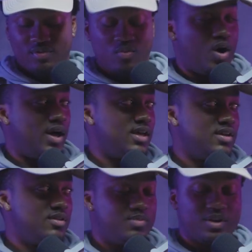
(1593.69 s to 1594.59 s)
Why?
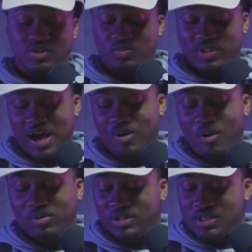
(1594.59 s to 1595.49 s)
Because without
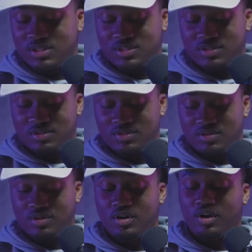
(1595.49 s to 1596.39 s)
holiness,
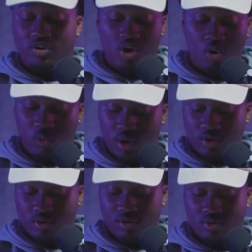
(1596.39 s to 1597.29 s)
no one